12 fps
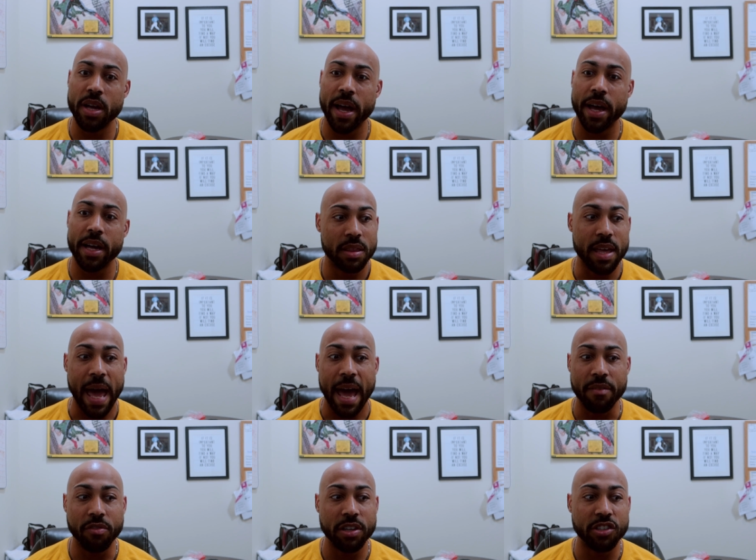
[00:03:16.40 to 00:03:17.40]
the
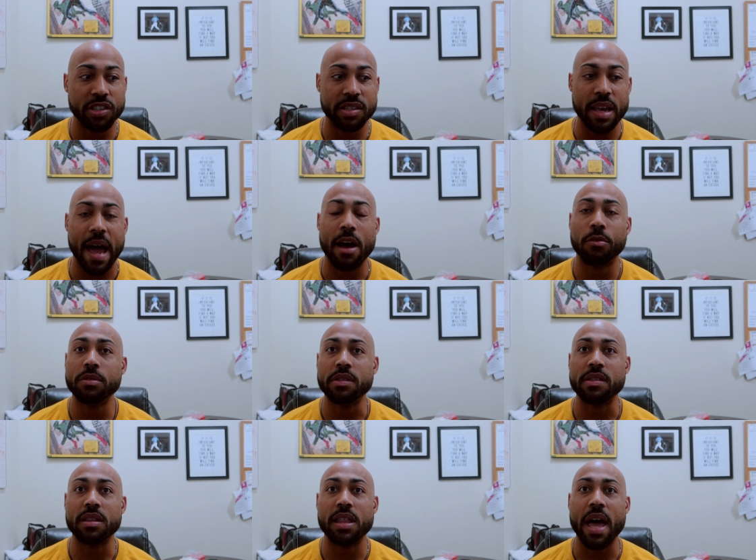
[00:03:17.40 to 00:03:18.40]
average
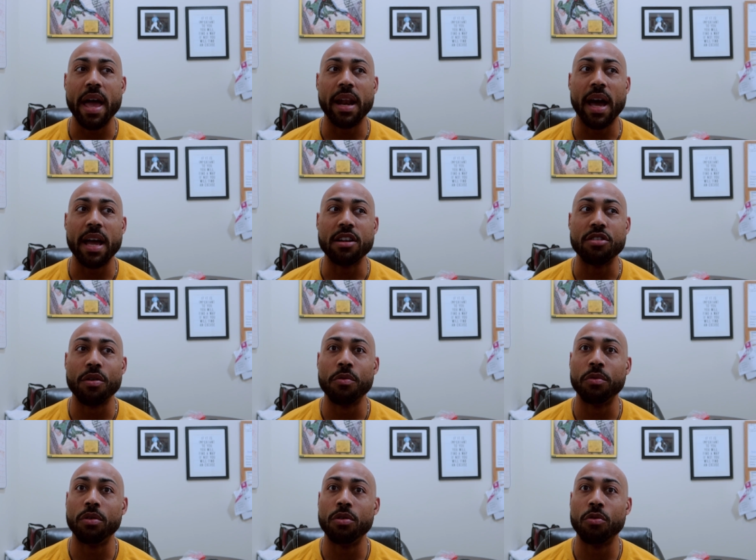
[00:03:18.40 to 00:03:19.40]
sounds that I
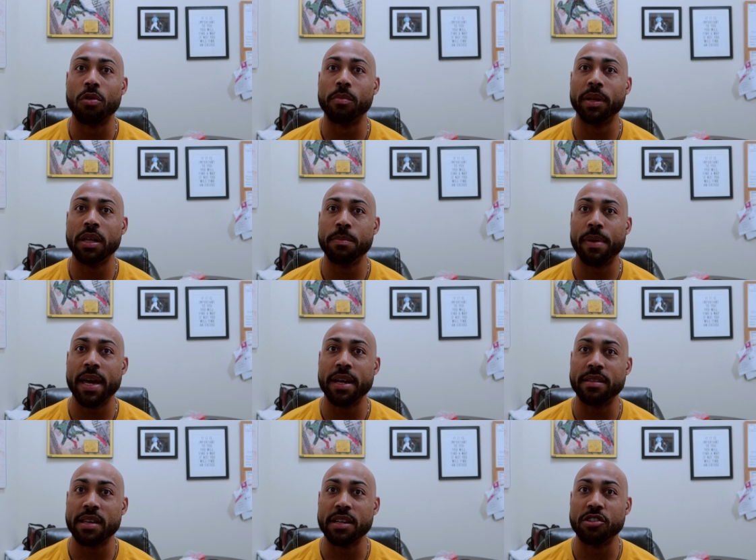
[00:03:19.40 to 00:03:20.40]
don't normally
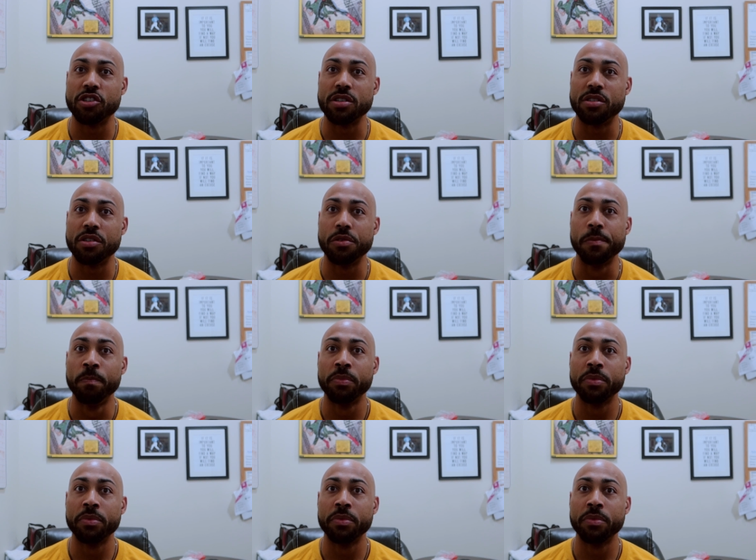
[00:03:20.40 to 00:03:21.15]
pay attention to,